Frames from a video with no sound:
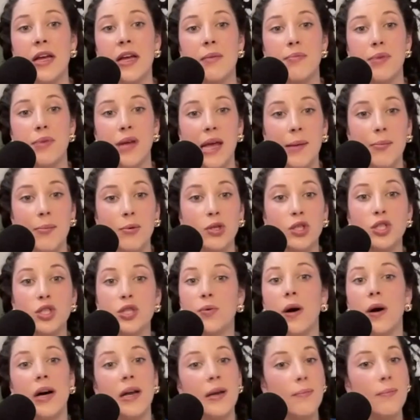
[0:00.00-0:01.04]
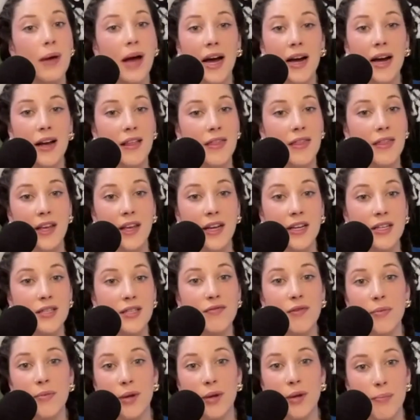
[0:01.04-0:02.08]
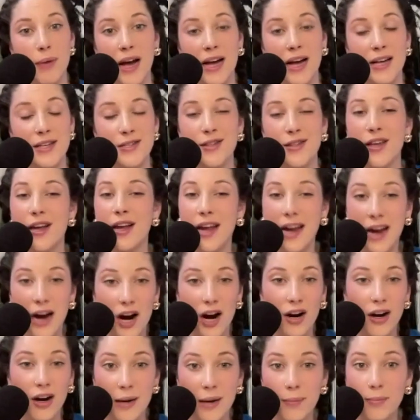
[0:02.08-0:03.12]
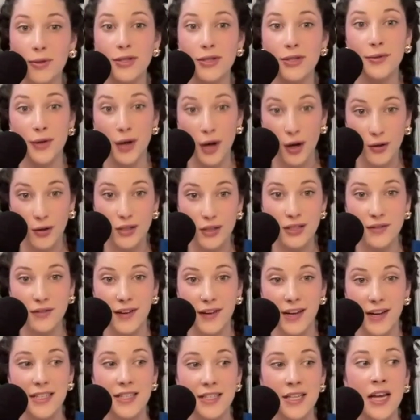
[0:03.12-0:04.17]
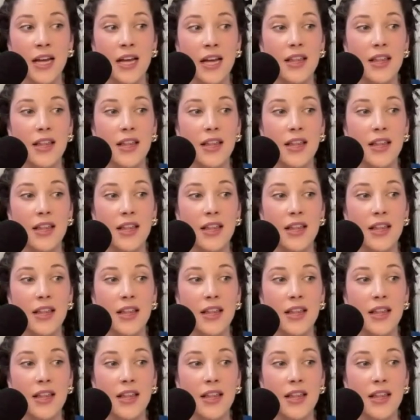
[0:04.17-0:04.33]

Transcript: be able to unpack things from their past so they are able to cultivate